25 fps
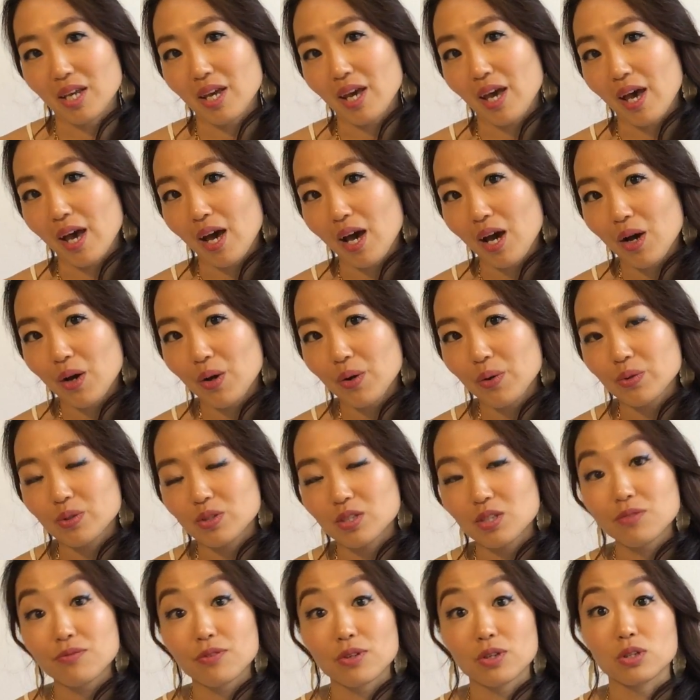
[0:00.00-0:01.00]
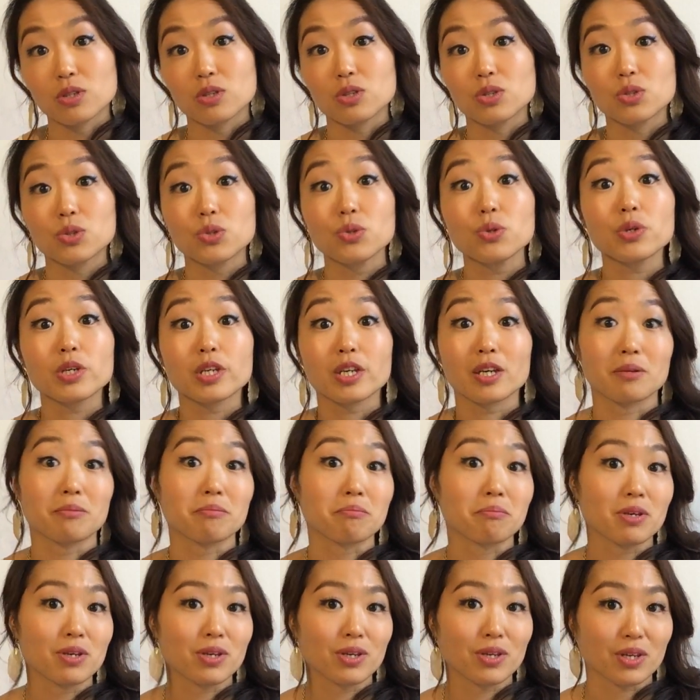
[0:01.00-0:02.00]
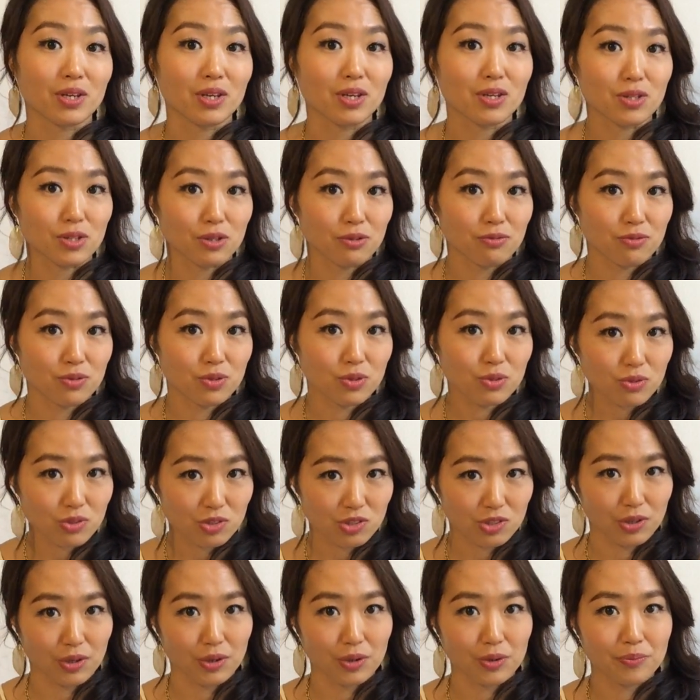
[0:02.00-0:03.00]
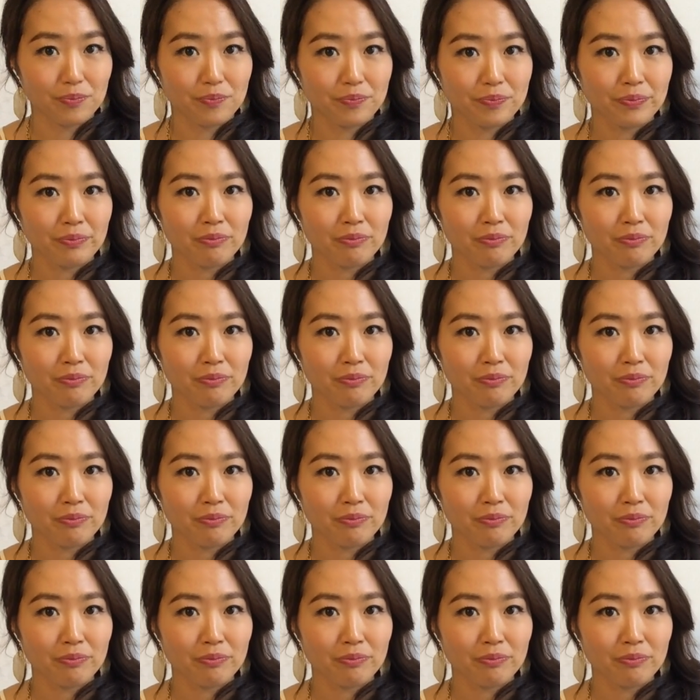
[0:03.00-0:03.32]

how different you can be in the future.